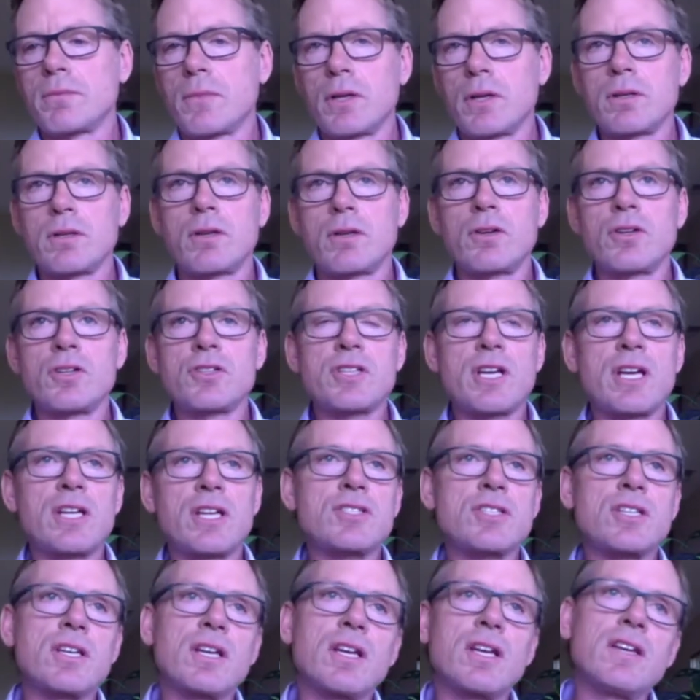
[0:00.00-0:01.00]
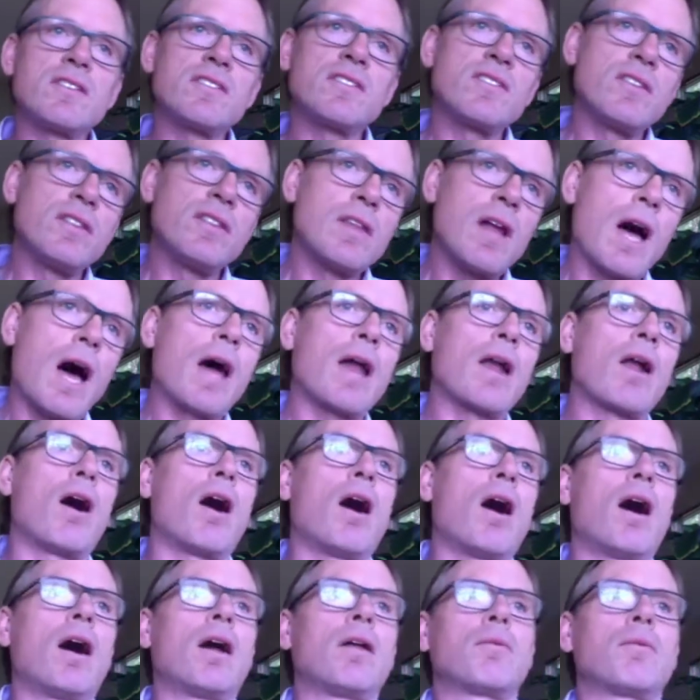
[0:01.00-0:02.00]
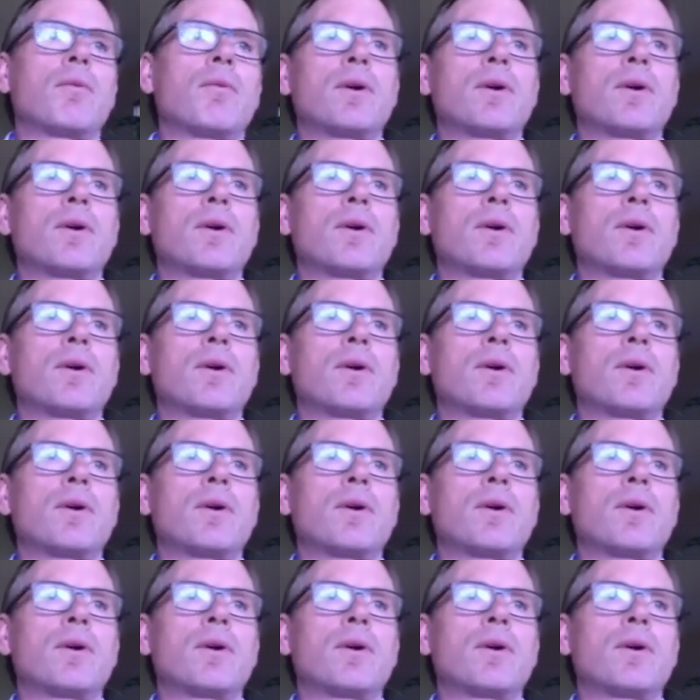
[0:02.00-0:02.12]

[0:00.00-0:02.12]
what your attention is not on,